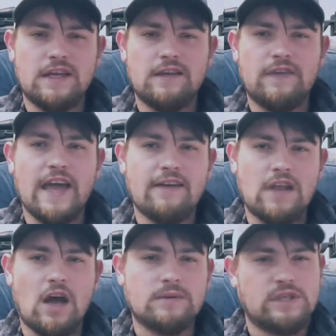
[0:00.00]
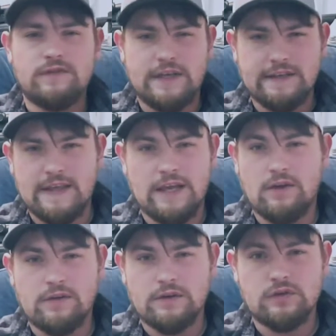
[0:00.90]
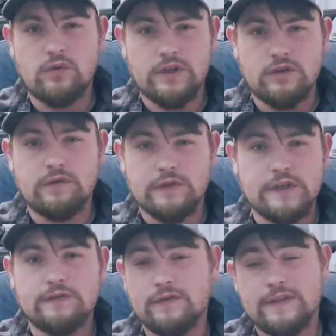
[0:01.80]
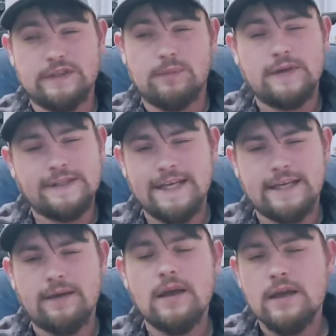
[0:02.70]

if I have the option of anything other than a 22 for self-defense, I'm going to take it.